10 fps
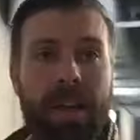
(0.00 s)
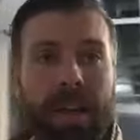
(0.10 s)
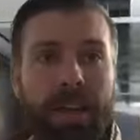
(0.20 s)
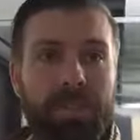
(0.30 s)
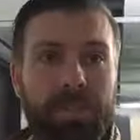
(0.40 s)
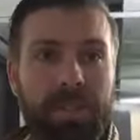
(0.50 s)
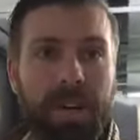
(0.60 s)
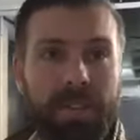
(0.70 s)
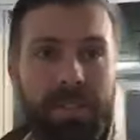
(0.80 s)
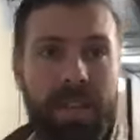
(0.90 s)
on those
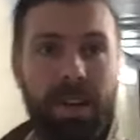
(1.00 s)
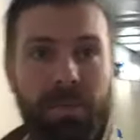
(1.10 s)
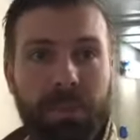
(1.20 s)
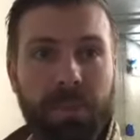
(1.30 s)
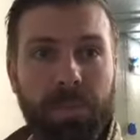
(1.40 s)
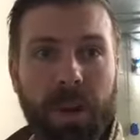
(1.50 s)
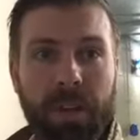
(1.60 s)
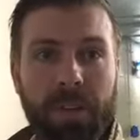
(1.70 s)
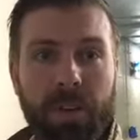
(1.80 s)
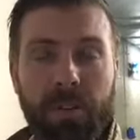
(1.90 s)
ducts there. We're
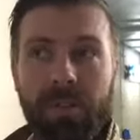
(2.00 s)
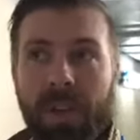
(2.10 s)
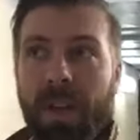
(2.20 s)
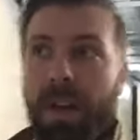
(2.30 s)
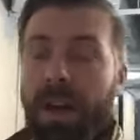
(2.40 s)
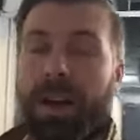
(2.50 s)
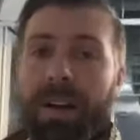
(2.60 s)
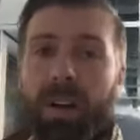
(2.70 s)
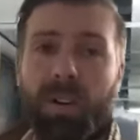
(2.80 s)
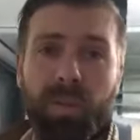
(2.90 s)
spraying those. Uh,
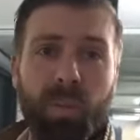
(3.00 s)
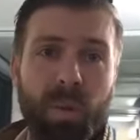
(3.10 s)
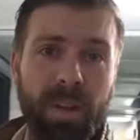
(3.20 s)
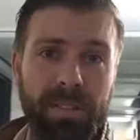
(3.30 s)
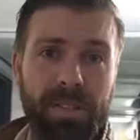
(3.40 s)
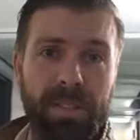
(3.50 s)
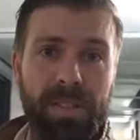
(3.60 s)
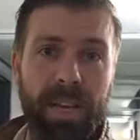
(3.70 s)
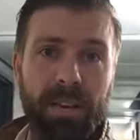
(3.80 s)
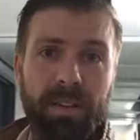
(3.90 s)
all the walls in this
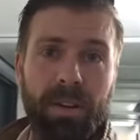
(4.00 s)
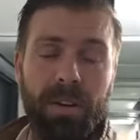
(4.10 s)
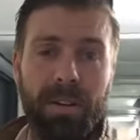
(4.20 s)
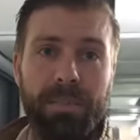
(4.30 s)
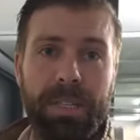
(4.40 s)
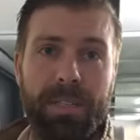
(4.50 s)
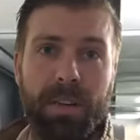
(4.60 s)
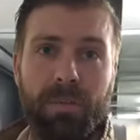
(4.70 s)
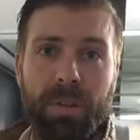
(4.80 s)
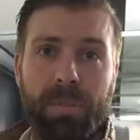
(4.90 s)
kennel are going to be
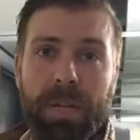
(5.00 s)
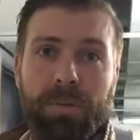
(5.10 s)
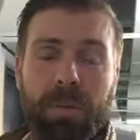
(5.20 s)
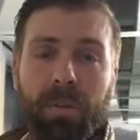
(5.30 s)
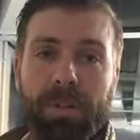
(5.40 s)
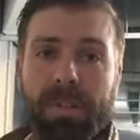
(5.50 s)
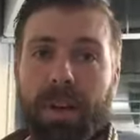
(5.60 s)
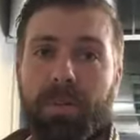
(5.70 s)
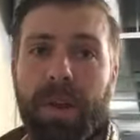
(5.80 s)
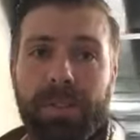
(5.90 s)
done with Benjamin Moore
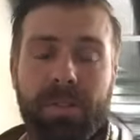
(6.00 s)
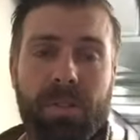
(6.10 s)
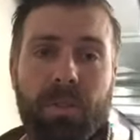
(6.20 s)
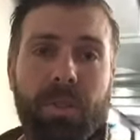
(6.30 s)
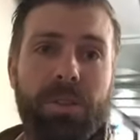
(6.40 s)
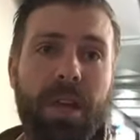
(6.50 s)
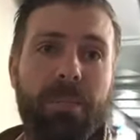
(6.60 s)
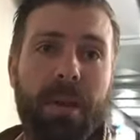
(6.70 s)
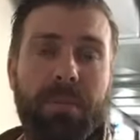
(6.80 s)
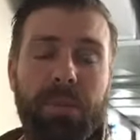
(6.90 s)
Scuff-X. This is the first
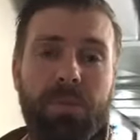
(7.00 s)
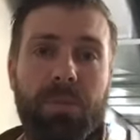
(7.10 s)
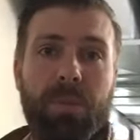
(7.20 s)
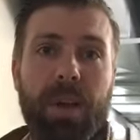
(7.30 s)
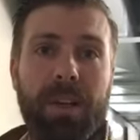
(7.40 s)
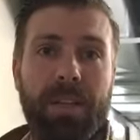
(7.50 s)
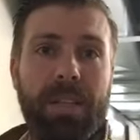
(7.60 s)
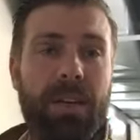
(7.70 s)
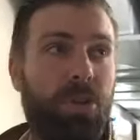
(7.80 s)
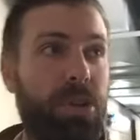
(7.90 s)
time I've used the product,
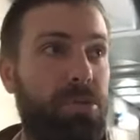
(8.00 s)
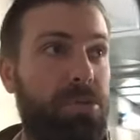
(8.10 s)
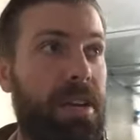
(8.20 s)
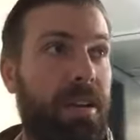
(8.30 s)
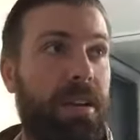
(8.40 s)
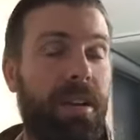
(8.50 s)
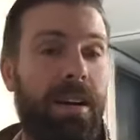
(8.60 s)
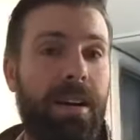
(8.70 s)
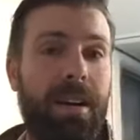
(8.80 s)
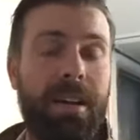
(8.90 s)
and we're using it
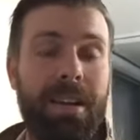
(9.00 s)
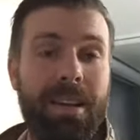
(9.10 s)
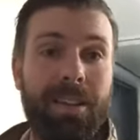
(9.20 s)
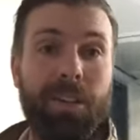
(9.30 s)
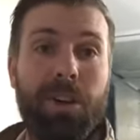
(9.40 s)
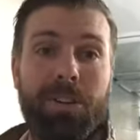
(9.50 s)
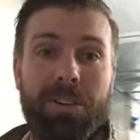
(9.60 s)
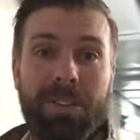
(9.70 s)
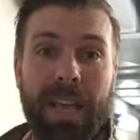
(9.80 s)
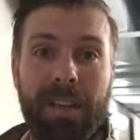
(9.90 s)
uh, large
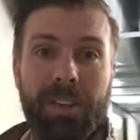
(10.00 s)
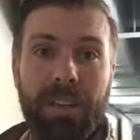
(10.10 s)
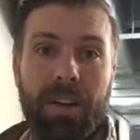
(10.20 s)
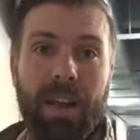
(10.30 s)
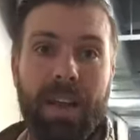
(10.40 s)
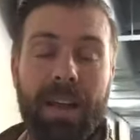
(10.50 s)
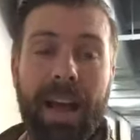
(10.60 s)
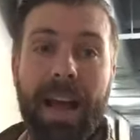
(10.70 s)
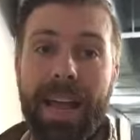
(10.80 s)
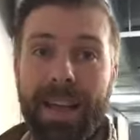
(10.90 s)
scale here. And
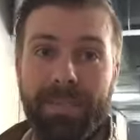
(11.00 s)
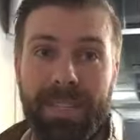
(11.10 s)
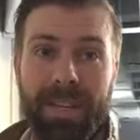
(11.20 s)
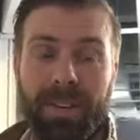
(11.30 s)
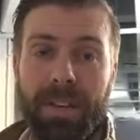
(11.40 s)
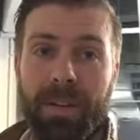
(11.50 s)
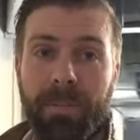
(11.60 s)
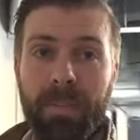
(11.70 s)
I have to tell you,